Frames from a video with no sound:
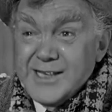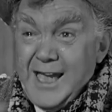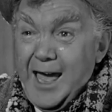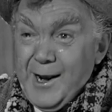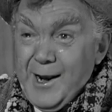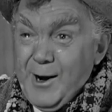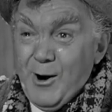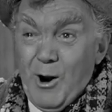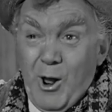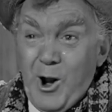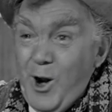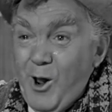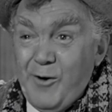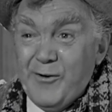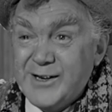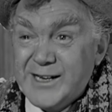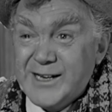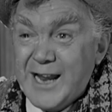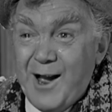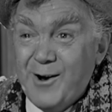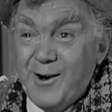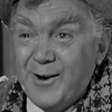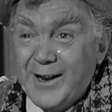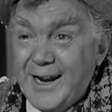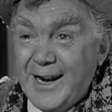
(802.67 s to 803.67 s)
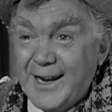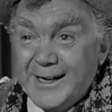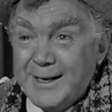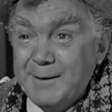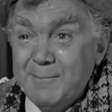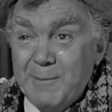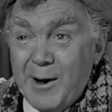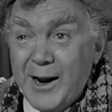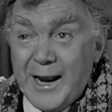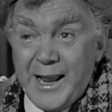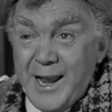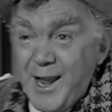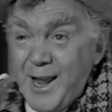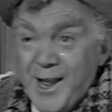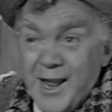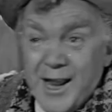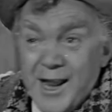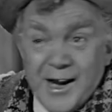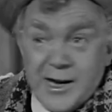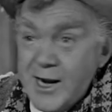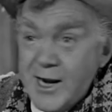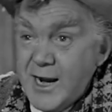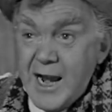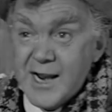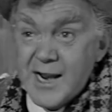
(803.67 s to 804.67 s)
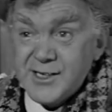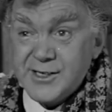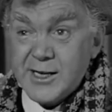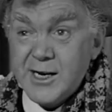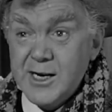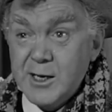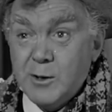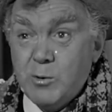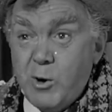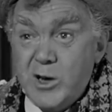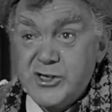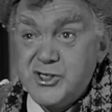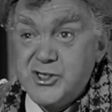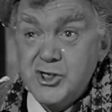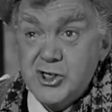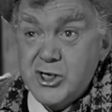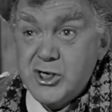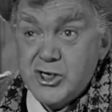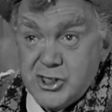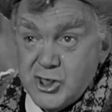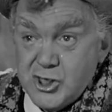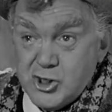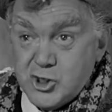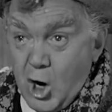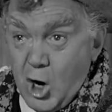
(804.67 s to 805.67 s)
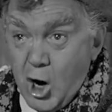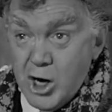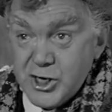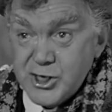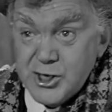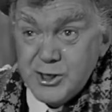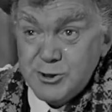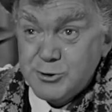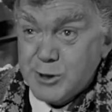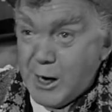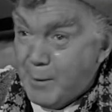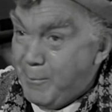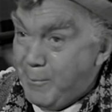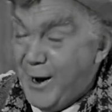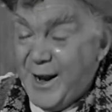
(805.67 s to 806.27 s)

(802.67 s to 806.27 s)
scattered all over town collecting money. Didn't ask any questions. Just said, George in